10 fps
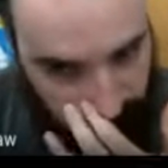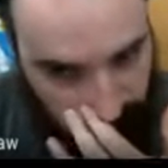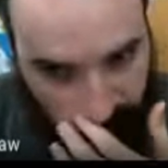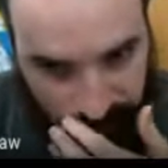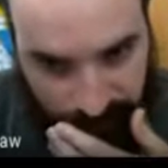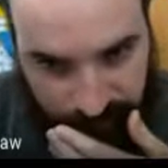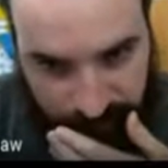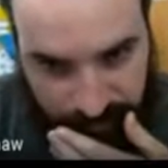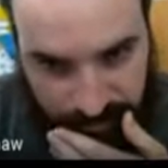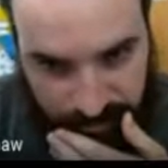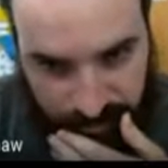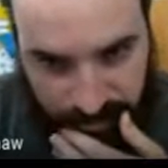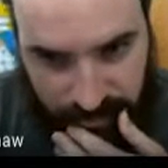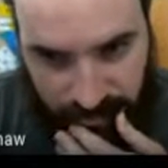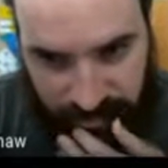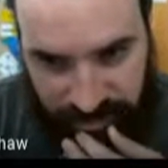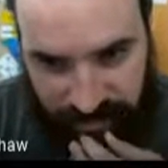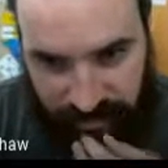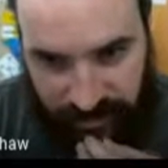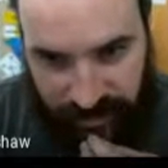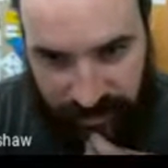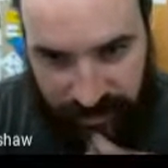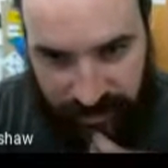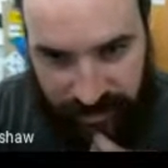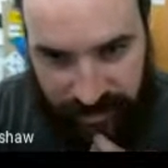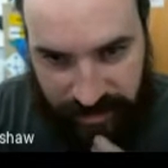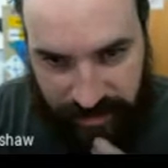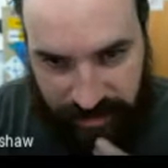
All right. Let's see if we can do this.